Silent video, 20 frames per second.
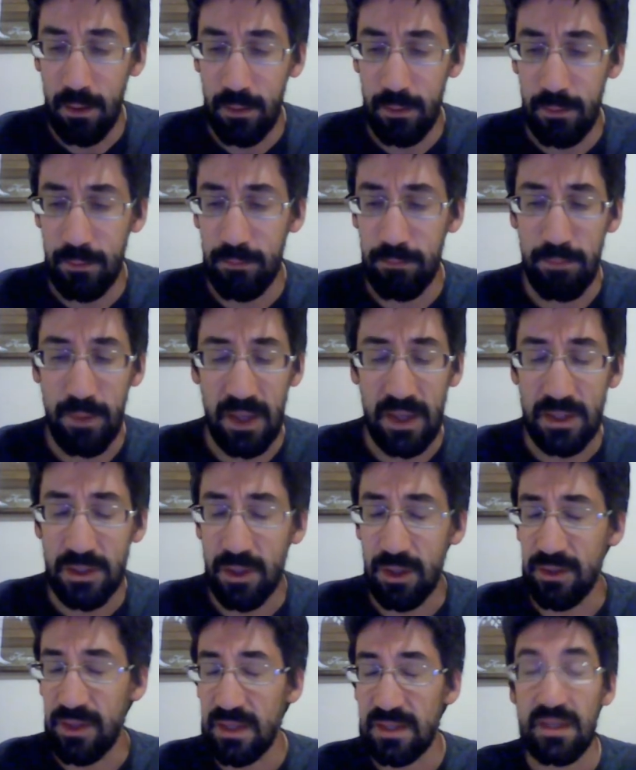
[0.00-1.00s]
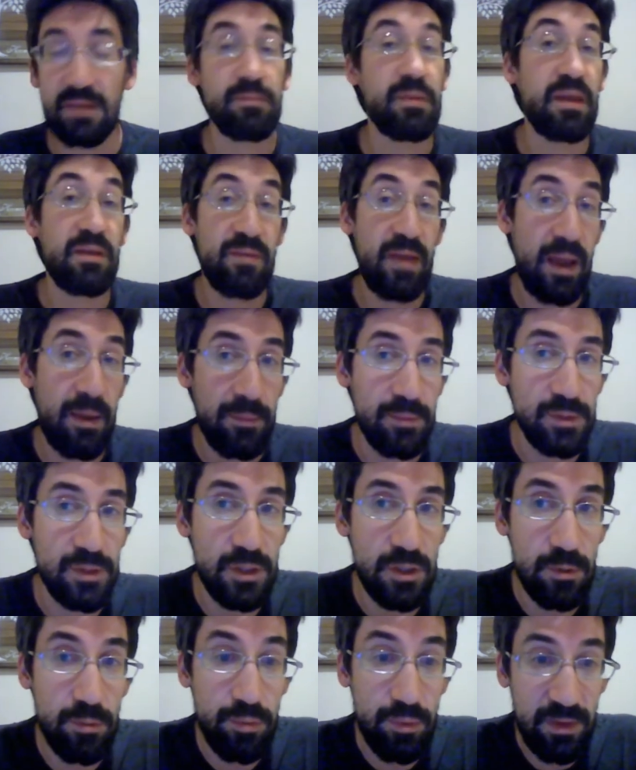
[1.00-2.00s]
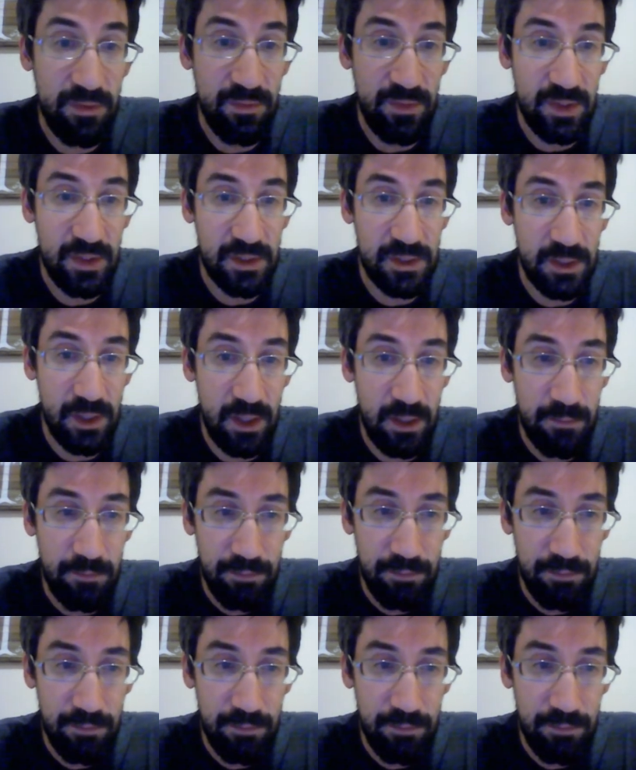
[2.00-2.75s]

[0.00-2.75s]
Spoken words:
based on things that may have happened to you previously?